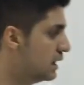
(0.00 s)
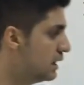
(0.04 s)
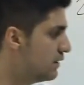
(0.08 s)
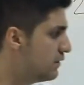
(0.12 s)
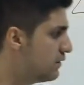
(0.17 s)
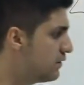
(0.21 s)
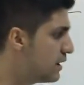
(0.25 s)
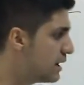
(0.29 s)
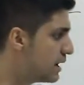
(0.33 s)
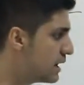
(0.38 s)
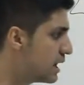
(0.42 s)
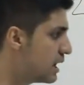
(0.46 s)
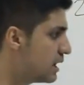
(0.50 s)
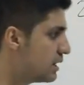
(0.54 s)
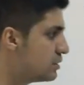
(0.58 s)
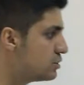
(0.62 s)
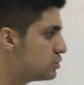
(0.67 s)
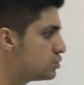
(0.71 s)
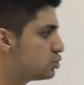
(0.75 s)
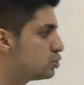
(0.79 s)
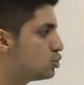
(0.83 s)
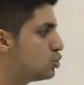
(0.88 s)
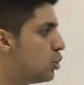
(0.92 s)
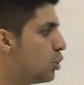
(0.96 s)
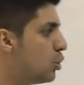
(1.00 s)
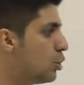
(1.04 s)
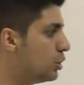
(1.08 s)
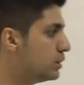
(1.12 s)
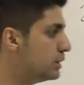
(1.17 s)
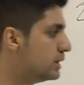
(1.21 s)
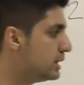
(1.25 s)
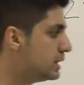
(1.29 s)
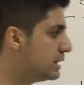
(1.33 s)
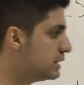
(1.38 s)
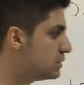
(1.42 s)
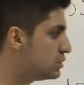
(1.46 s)
If I can use
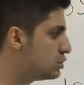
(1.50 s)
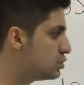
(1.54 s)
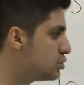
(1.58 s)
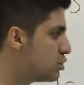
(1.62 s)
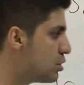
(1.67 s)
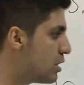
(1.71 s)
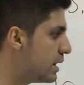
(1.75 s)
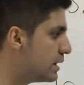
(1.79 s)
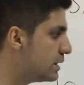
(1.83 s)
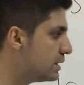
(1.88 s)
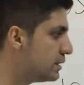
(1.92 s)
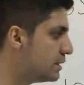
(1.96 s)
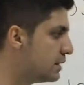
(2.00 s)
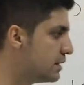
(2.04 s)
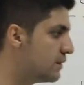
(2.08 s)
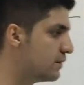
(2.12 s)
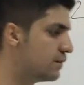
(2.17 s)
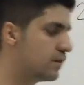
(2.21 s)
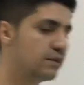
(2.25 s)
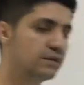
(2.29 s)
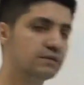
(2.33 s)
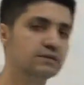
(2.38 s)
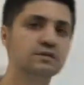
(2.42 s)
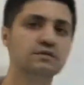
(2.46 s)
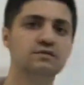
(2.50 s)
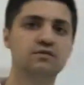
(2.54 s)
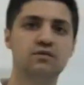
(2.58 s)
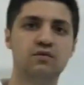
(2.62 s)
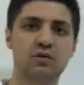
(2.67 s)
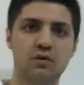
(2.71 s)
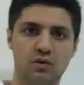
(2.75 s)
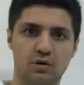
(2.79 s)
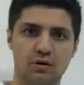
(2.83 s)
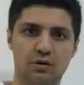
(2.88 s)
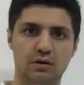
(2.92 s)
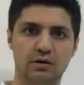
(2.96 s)
totally
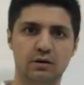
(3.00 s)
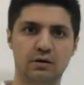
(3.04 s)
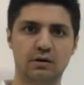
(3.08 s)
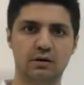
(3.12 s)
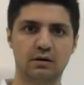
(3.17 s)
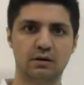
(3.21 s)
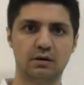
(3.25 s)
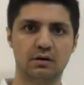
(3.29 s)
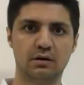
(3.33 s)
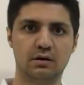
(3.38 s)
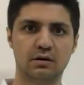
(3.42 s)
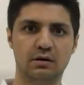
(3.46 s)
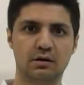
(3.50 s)
254,